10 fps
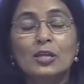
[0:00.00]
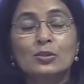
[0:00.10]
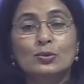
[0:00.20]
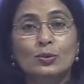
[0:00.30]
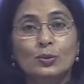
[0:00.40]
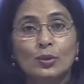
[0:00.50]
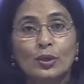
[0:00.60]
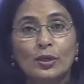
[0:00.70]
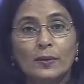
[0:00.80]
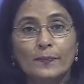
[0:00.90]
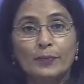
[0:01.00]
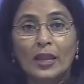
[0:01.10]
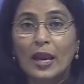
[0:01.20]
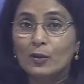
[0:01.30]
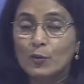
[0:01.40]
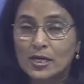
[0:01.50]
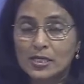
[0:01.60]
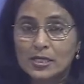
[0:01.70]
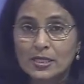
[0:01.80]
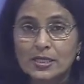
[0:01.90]
So, and what
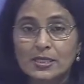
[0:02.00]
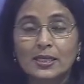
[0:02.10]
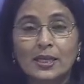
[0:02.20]
is the reason?